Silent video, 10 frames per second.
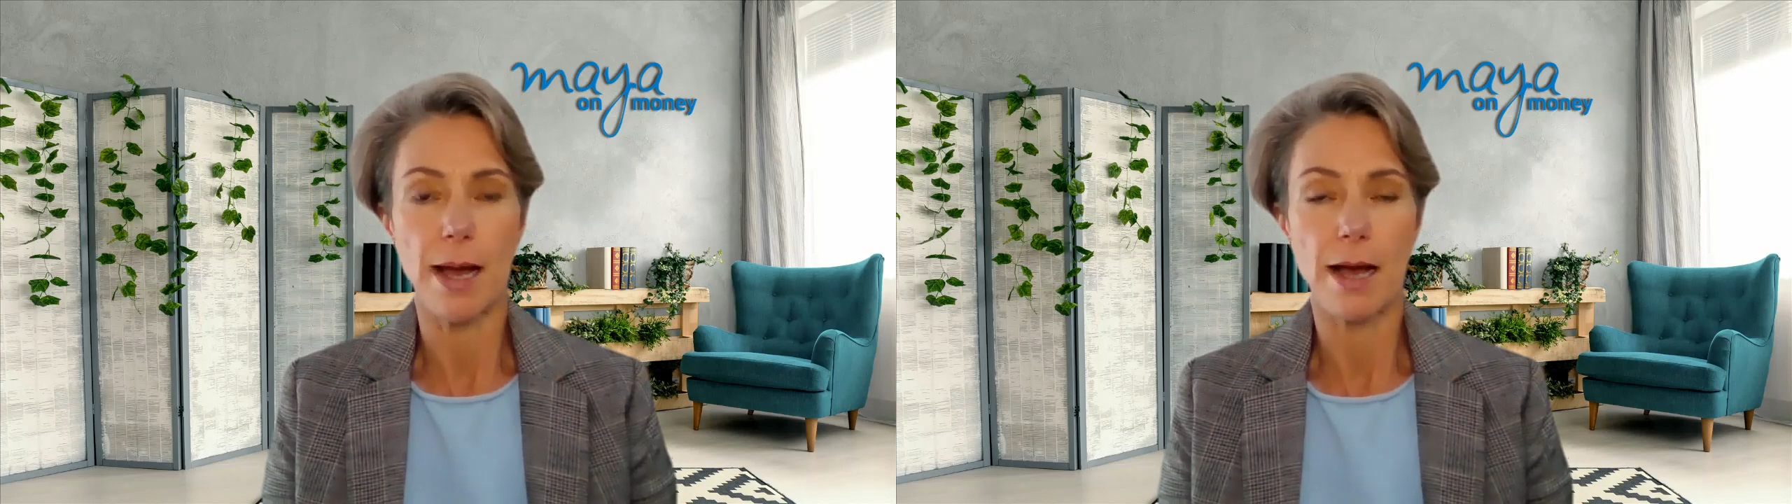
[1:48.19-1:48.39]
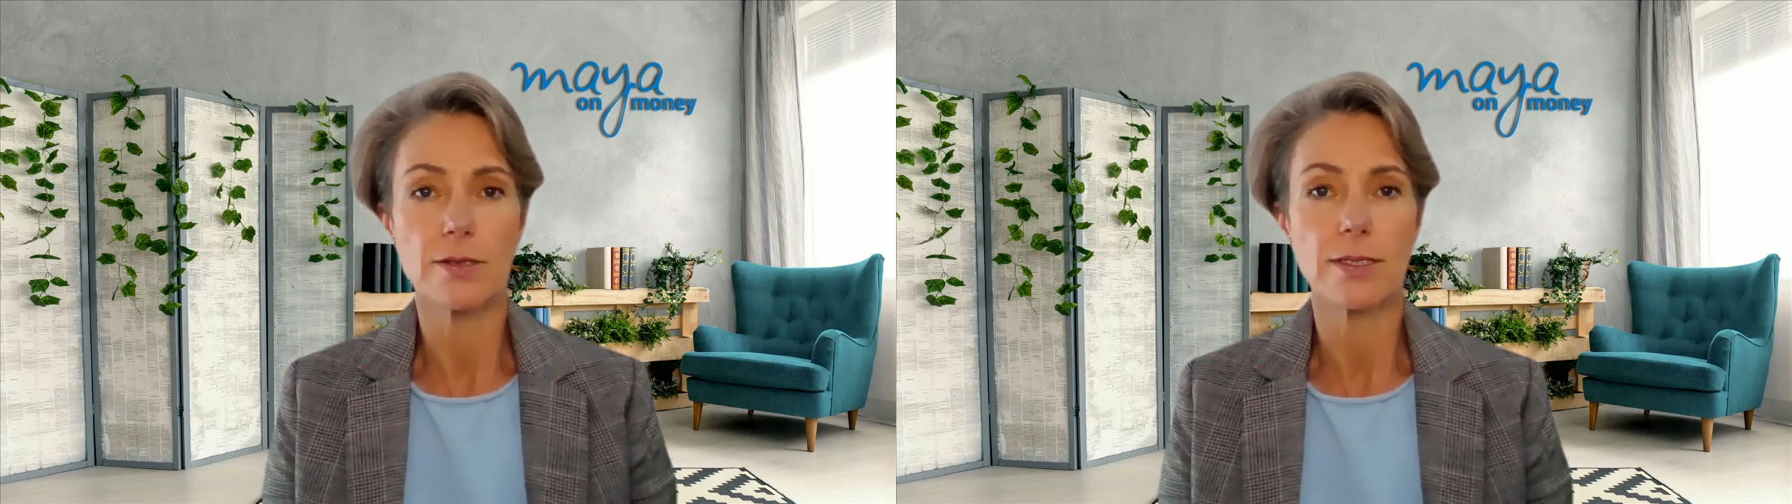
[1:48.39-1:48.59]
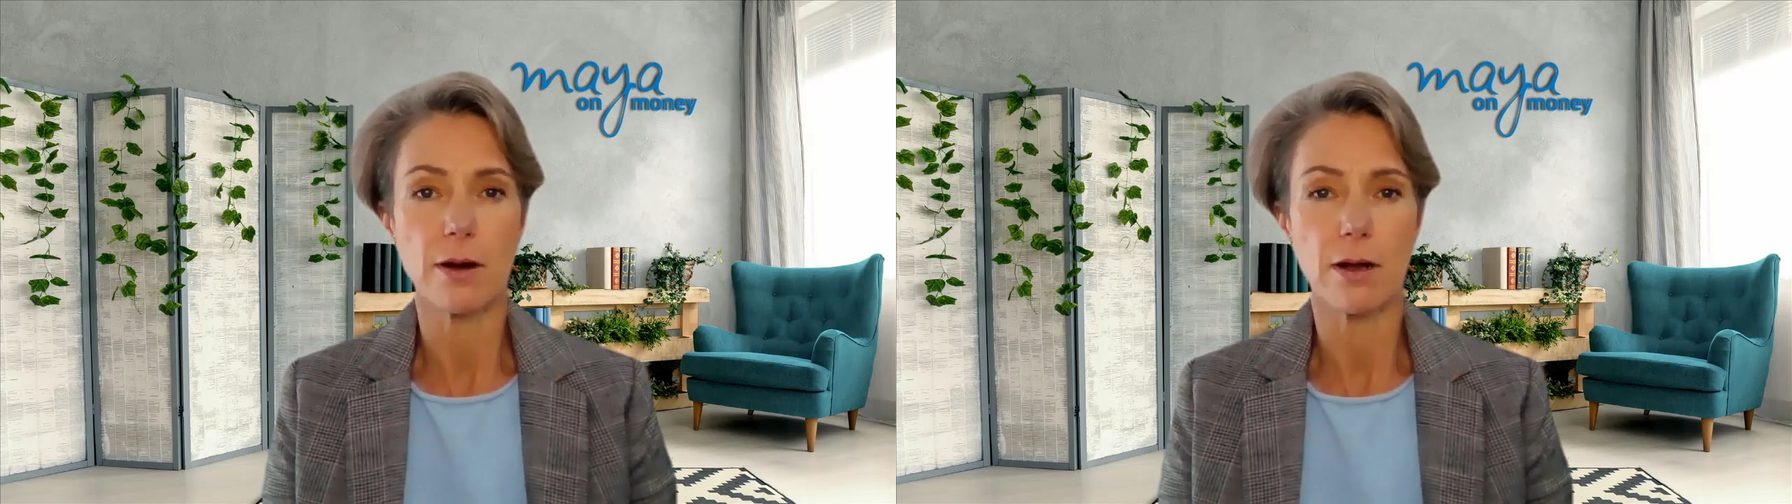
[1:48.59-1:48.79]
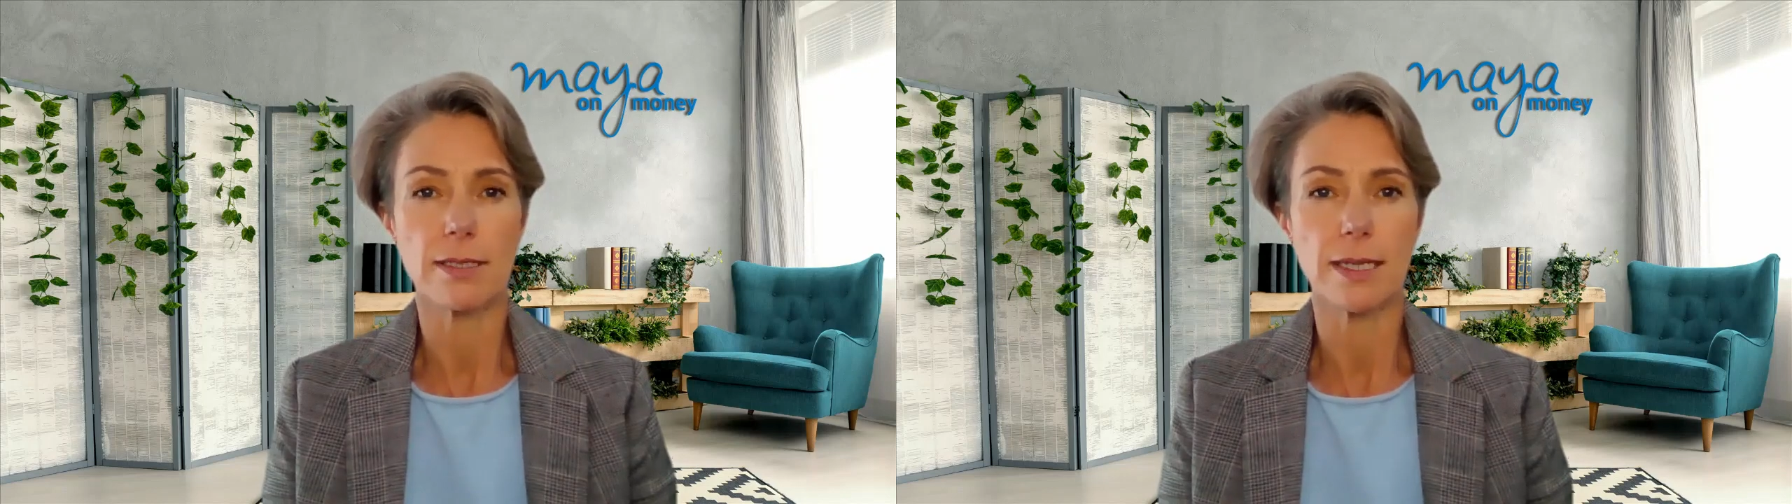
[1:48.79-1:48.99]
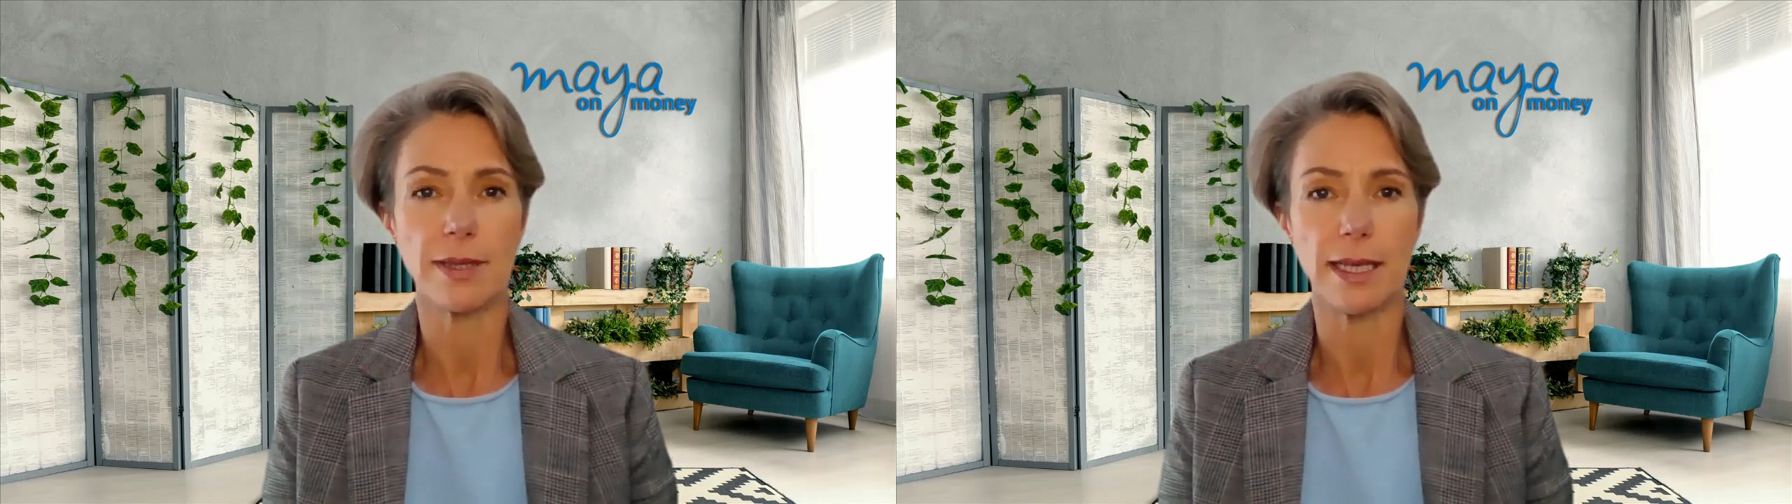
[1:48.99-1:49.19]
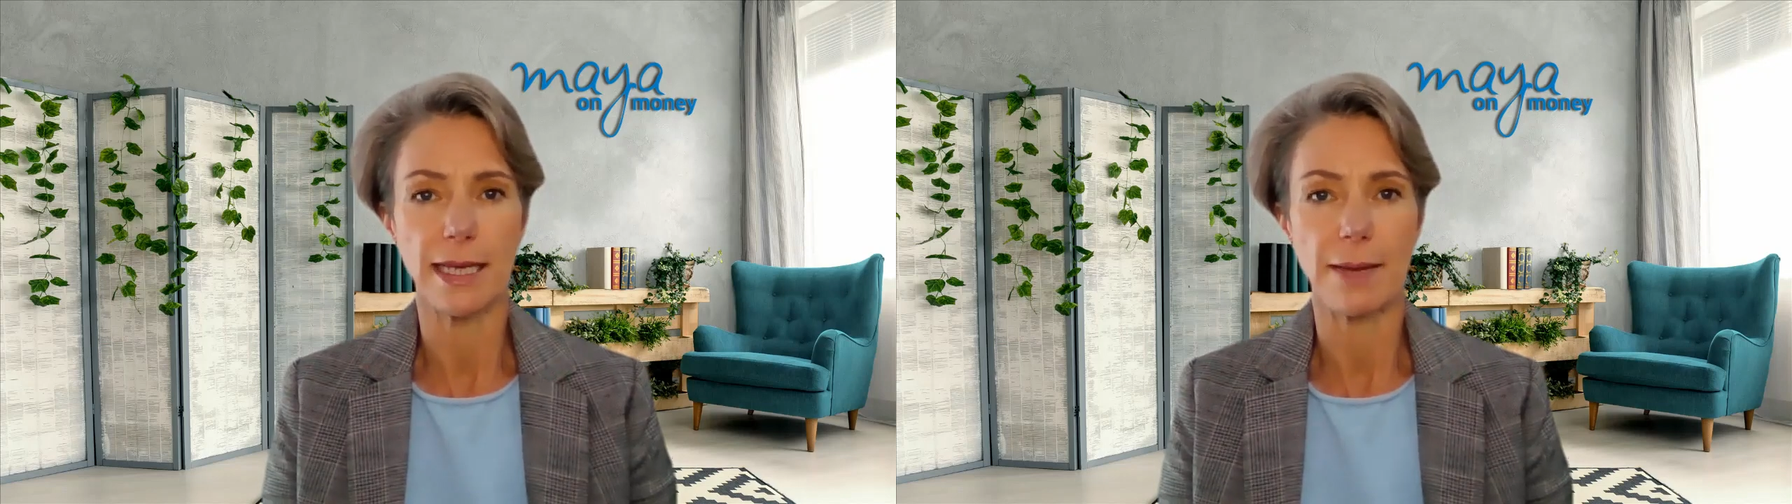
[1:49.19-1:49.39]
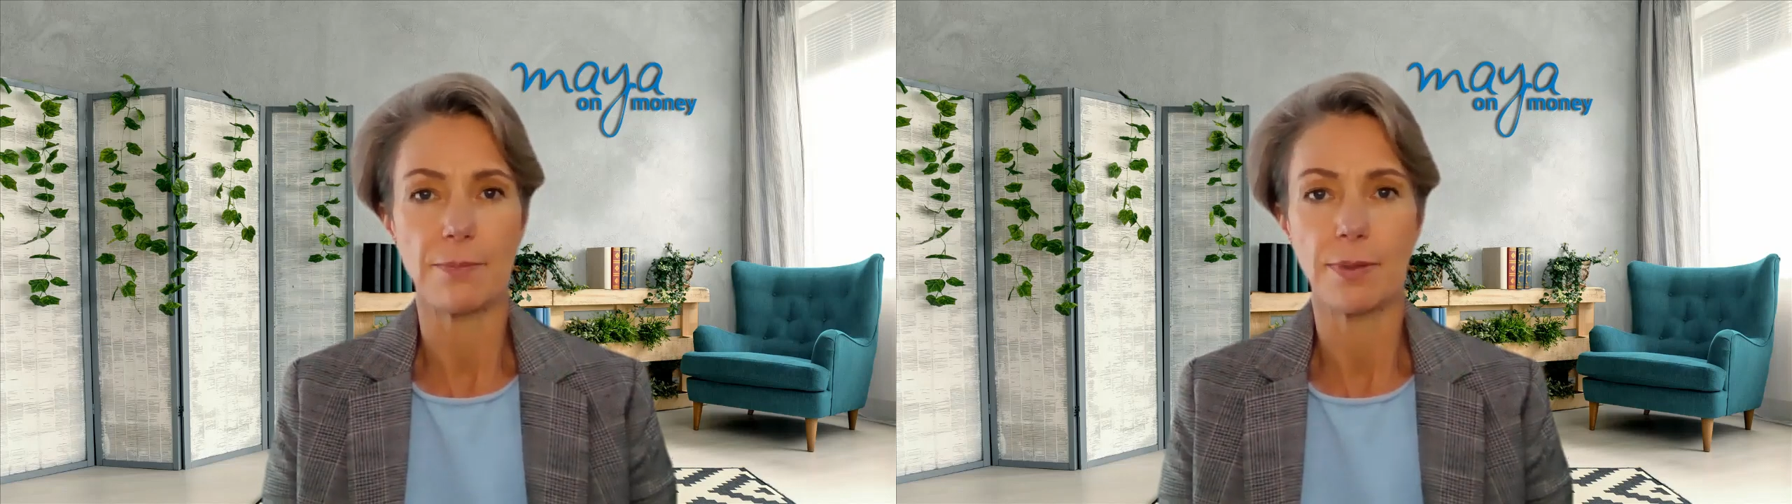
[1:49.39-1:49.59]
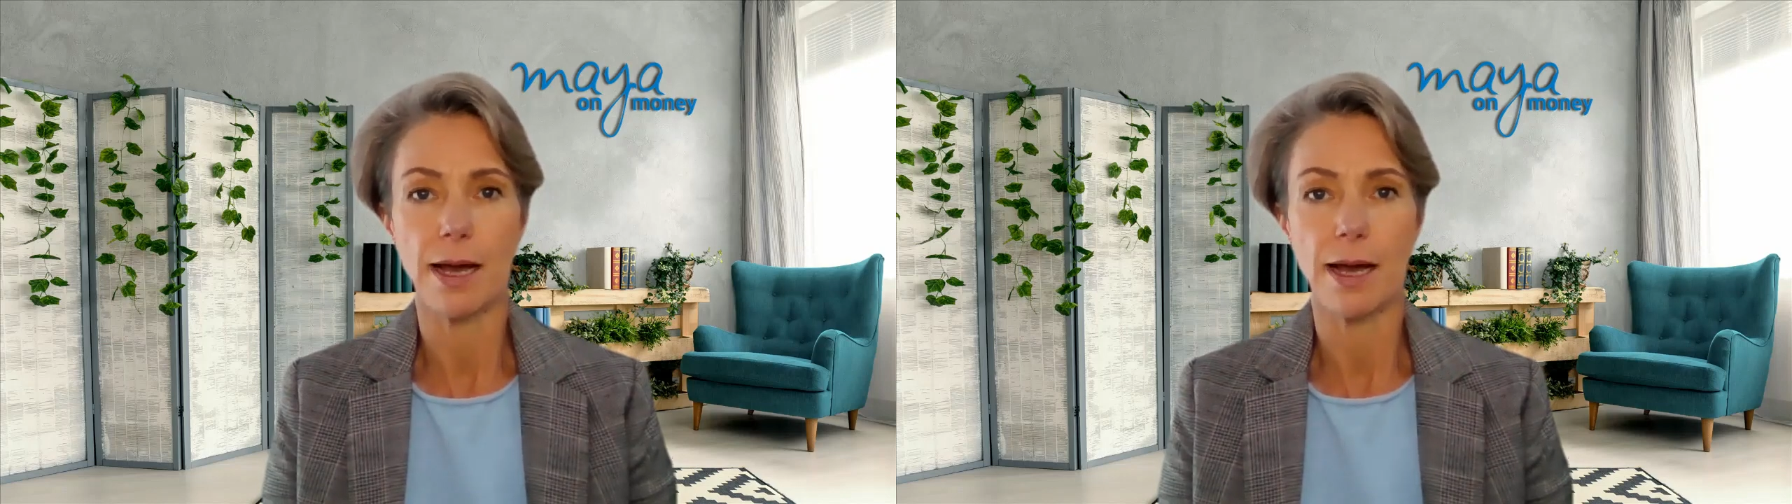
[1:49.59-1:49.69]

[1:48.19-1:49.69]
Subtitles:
house, there are some in the gap